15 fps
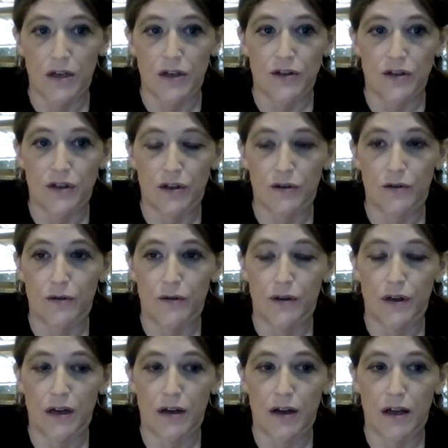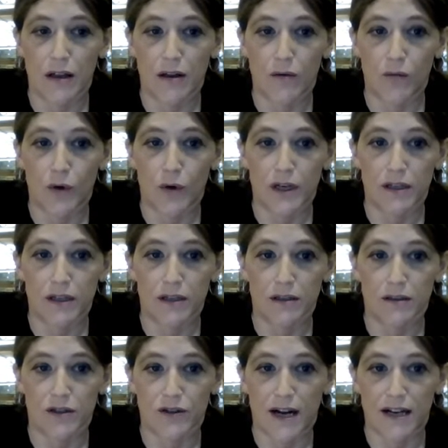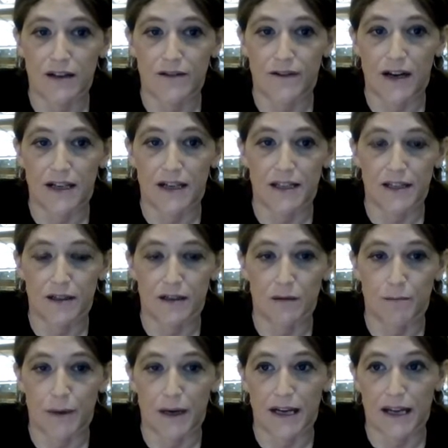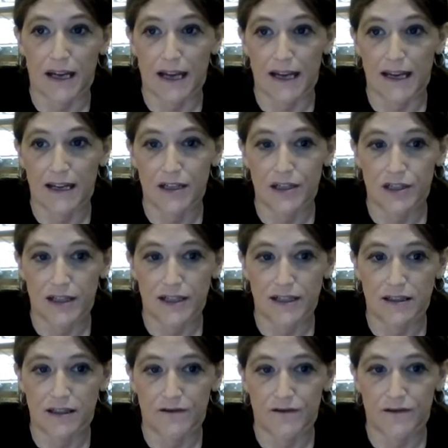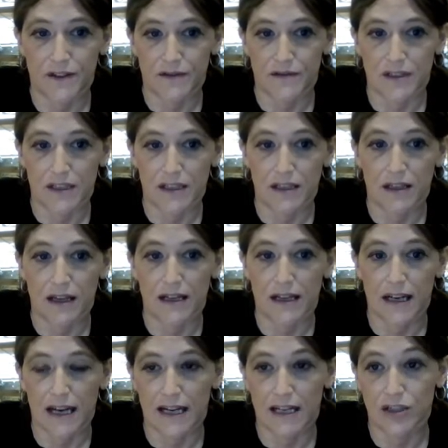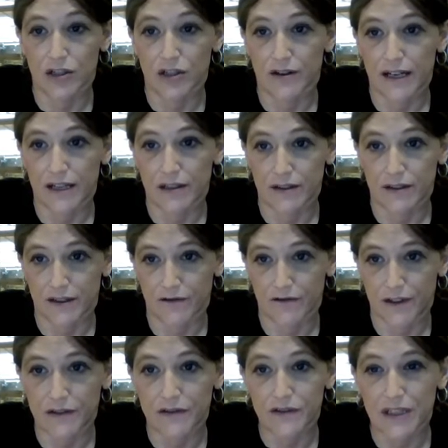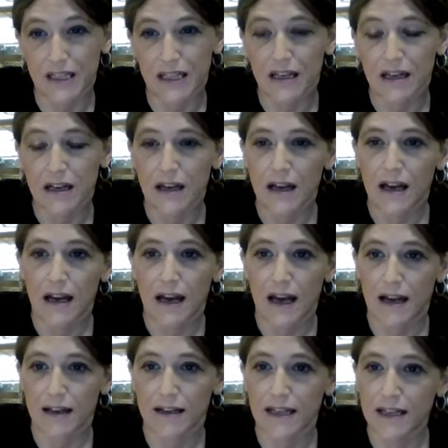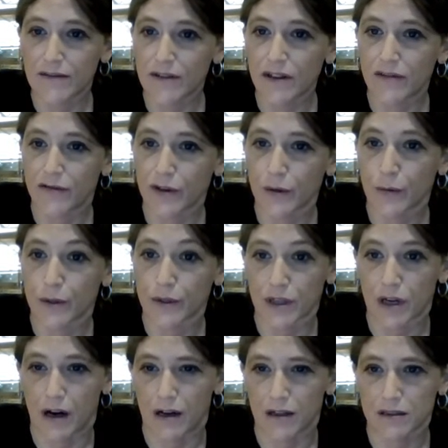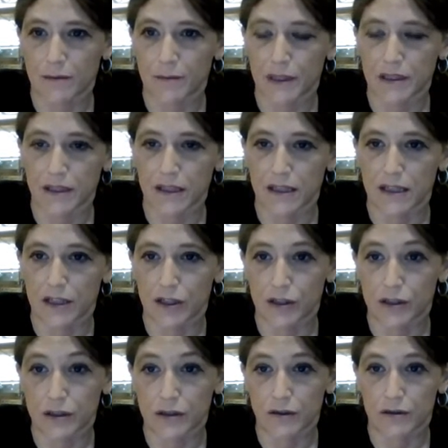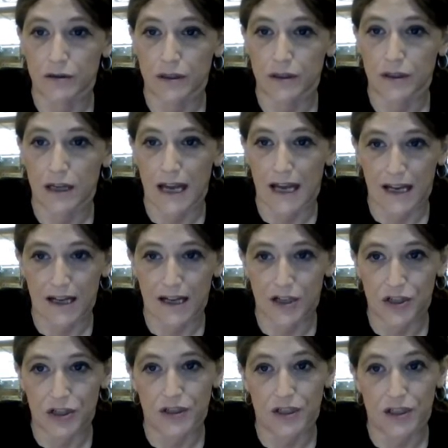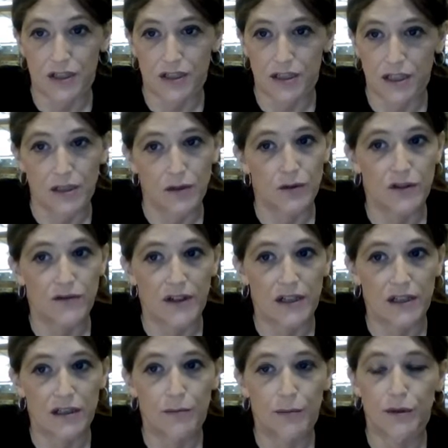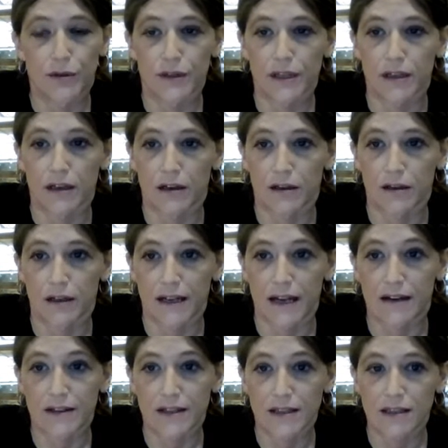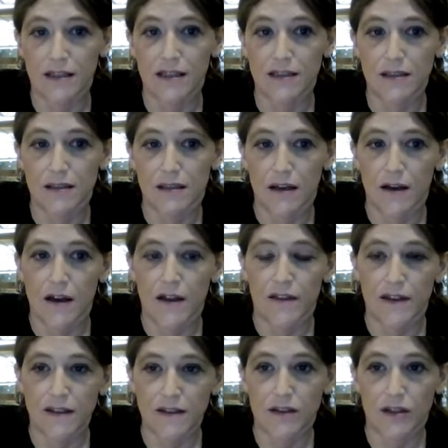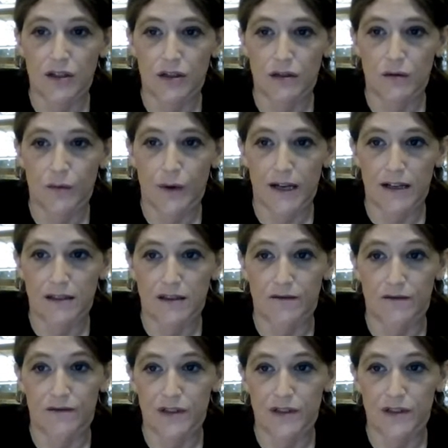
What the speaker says: So we're going to stratify here by age less than 50 and age greater than 50. And even if we were to ultimately include age as a continuous variable in our analysis, this is a good way to